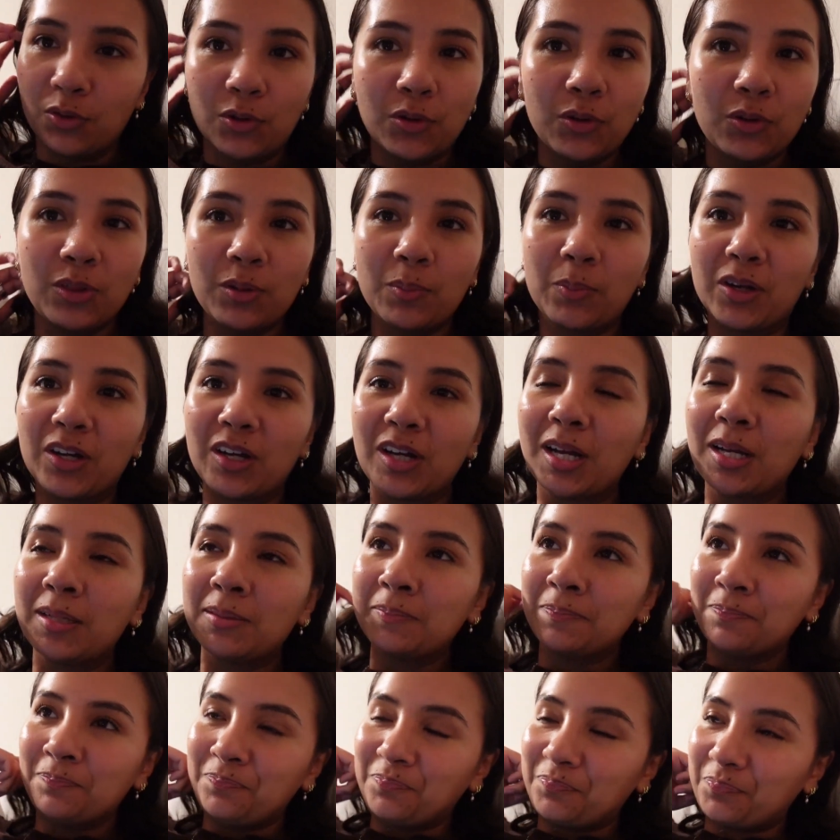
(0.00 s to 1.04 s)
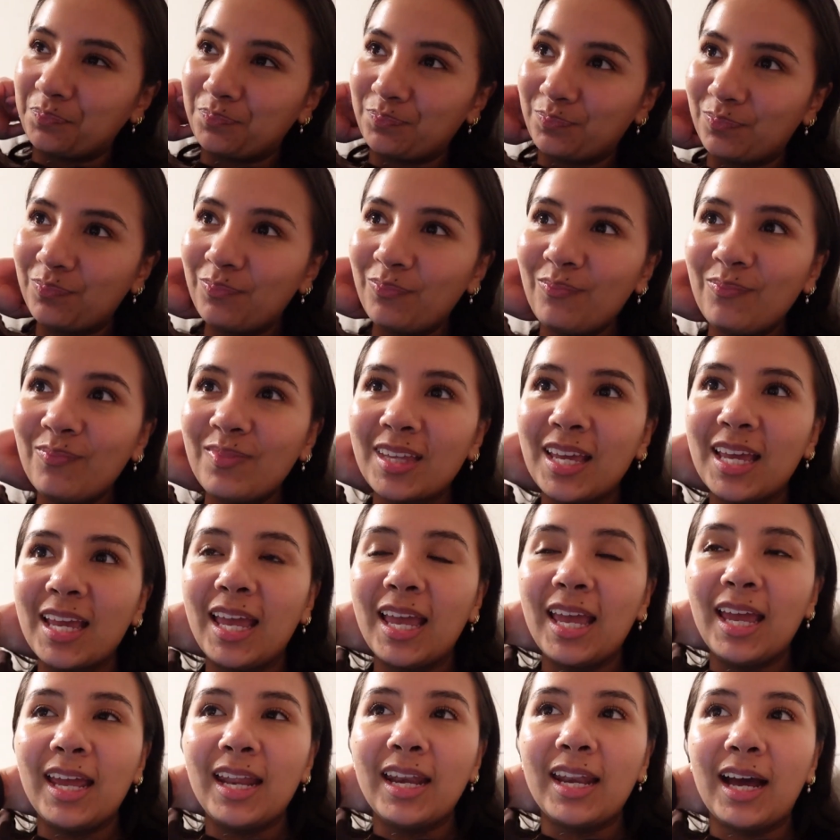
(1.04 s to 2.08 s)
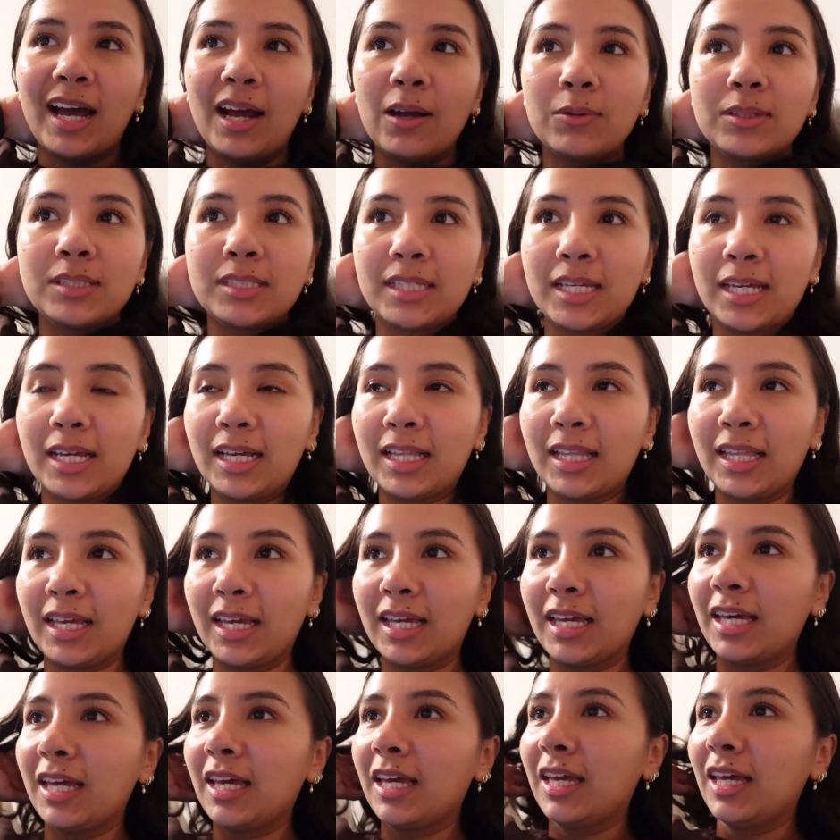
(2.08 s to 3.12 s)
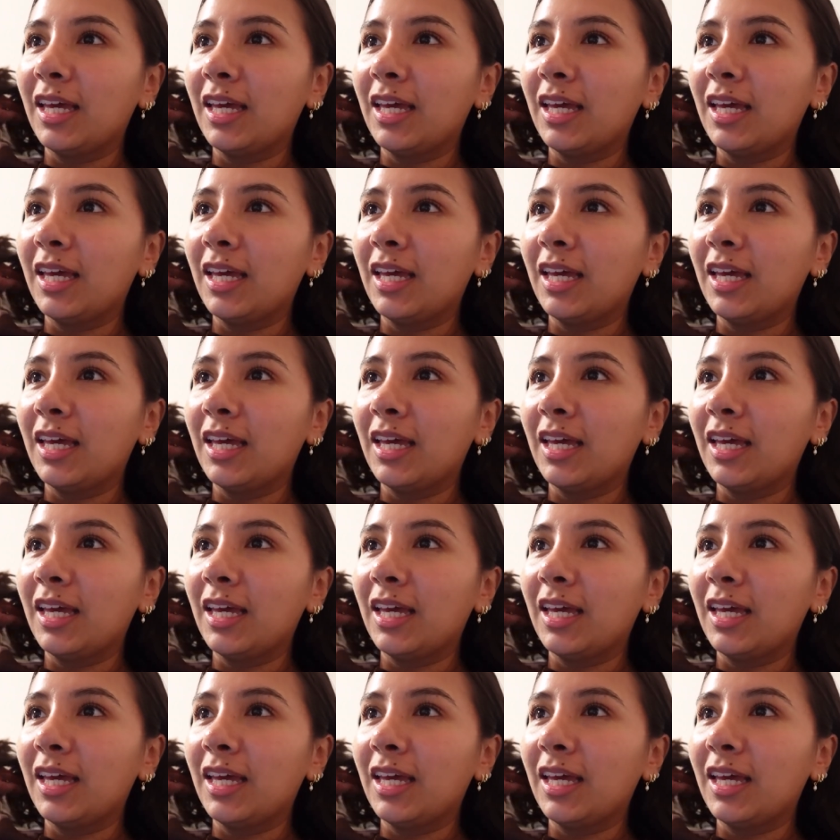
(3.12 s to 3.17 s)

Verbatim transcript: through the book, and I was saying like,